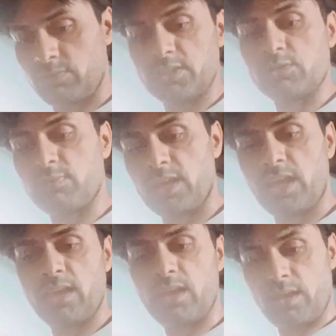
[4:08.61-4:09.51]
First
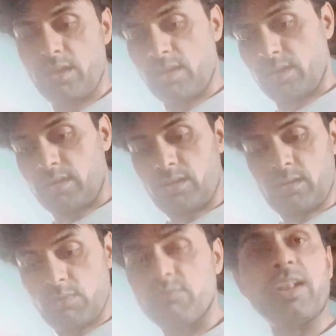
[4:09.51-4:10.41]
we
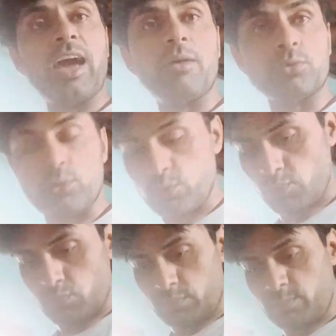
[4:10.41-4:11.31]
will have to
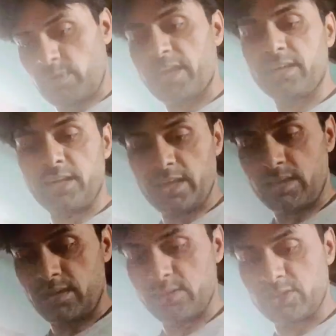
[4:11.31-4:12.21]
do like
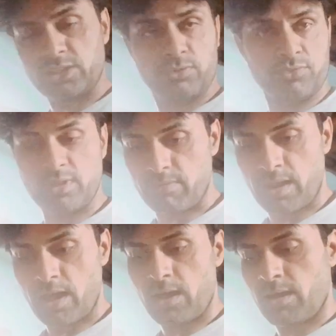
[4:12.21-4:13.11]
sift the
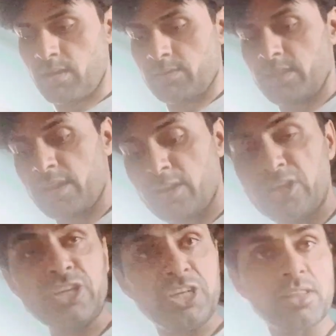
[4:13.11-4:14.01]
flour, then
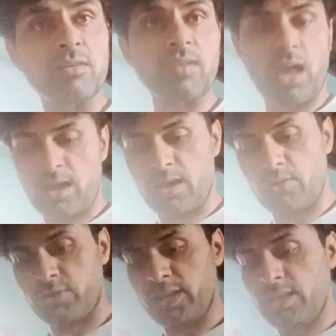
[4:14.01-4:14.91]
knead the
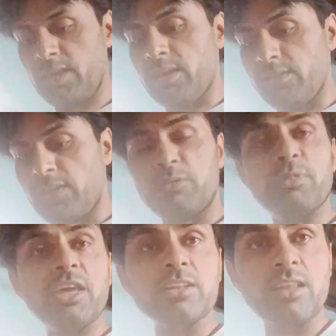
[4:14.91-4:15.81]
flour, okay, then
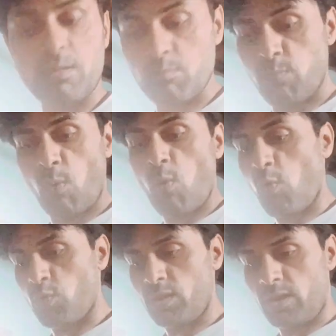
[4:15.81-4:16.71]
make the
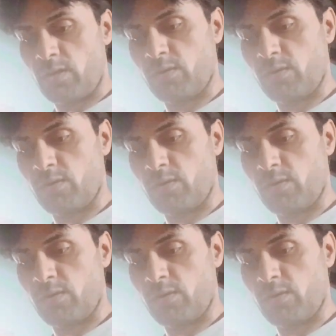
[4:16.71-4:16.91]
bowl